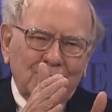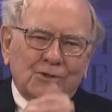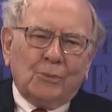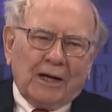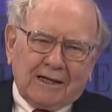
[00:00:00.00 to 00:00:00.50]

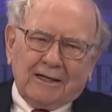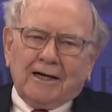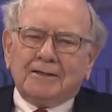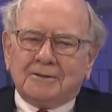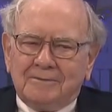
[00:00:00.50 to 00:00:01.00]
to
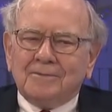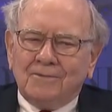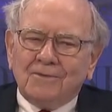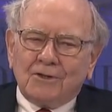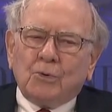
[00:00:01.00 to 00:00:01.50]
recognize
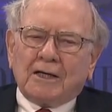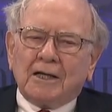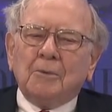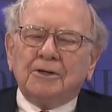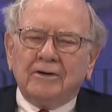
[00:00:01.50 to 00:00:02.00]

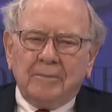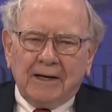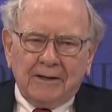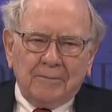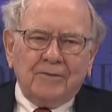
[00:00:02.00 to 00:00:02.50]
quickly when you've made them.